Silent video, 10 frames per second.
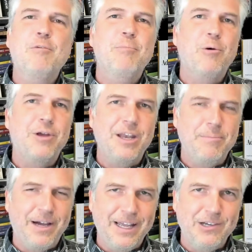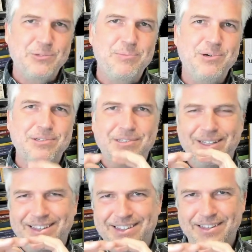but when anybody else pulls
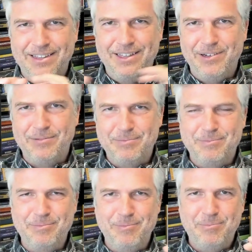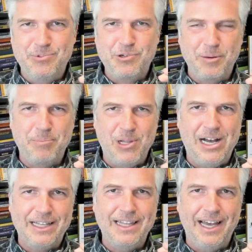it, they'll sort of
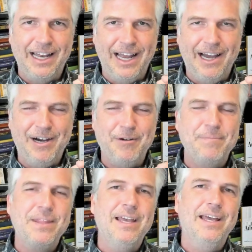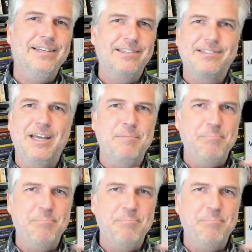block that out and just say